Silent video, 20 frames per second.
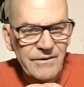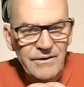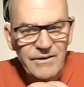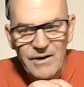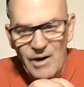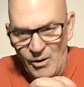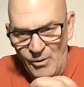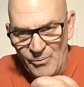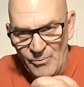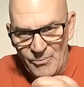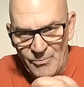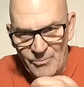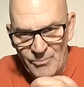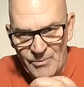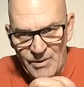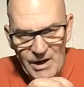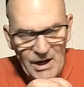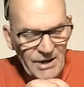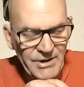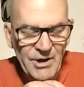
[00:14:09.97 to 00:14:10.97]
No,
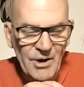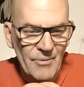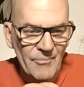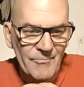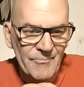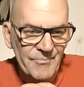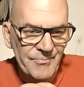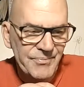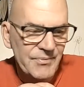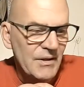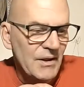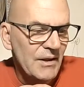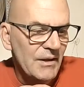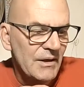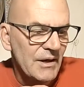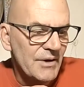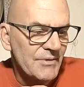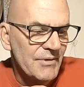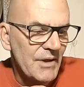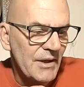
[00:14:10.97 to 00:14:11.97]
I don't,
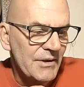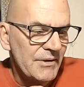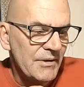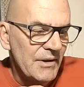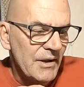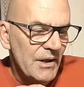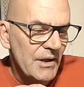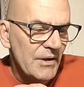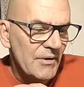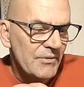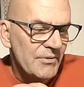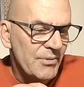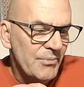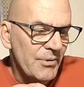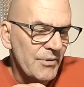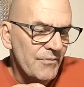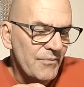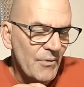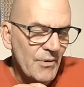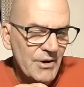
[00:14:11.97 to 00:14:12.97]
because that
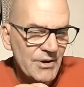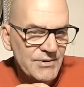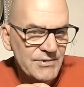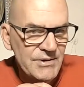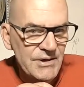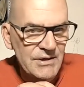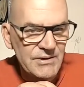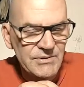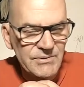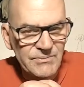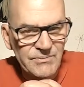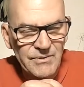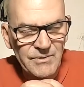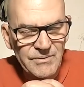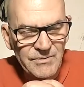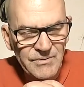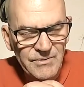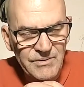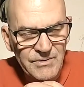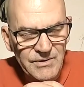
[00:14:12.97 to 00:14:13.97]
346 is
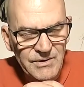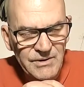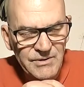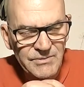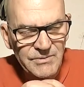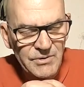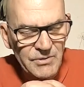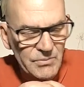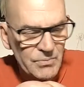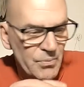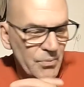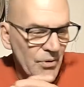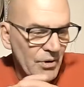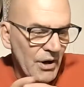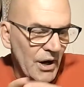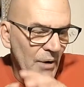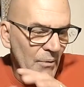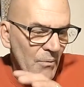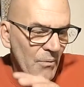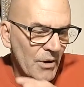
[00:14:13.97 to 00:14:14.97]
where
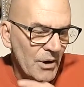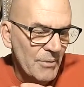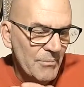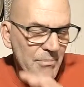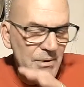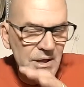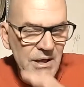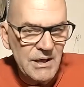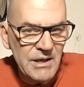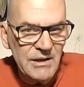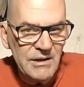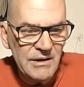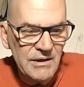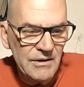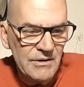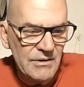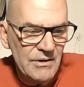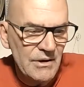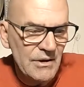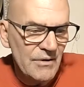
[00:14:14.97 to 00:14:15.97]
I want to be
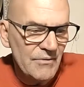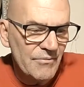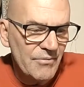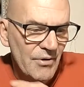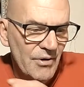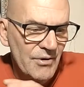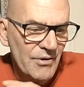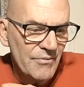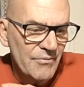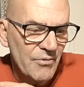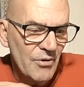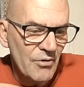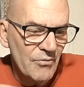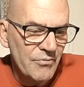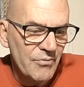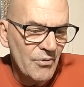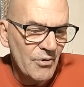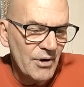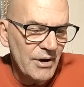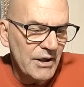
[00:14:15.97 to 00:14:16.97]
for the
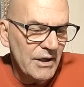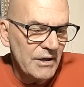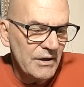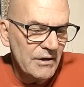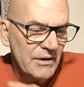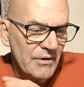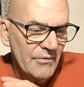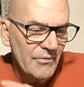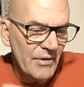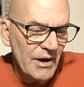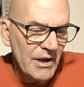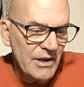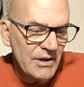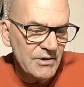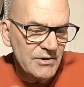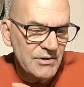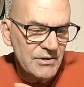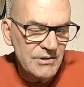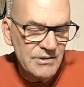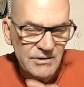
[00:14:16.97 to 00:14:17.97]
440
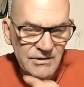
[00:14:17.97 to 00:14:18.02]
range.